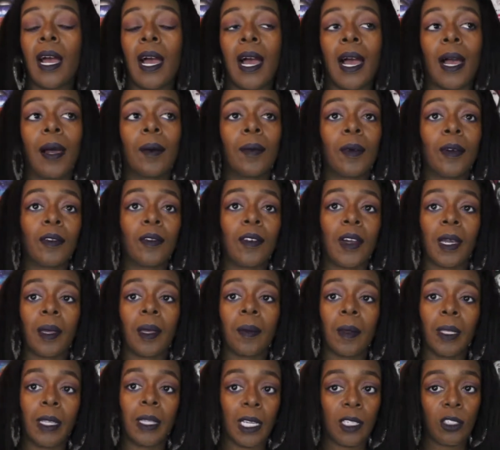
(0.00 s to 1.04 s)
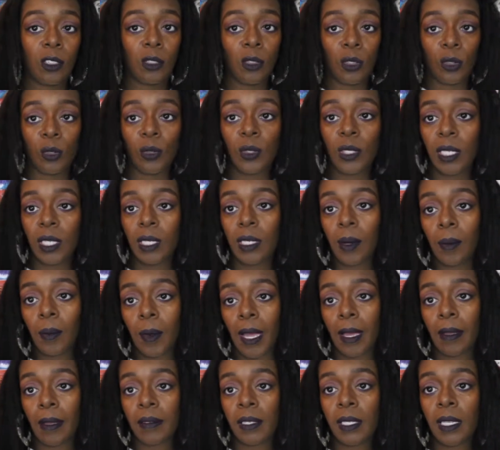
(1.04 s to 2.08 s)
I would recommend that you do seal your
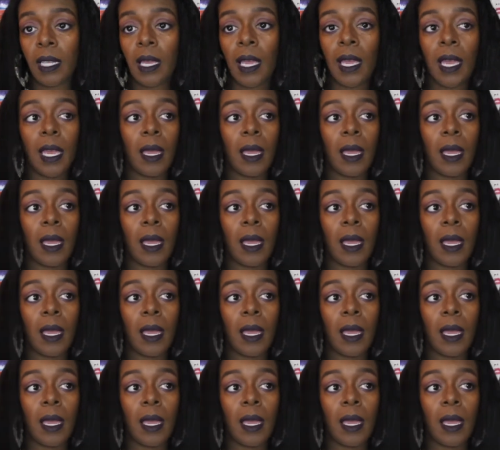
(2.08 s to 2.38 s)
wefts.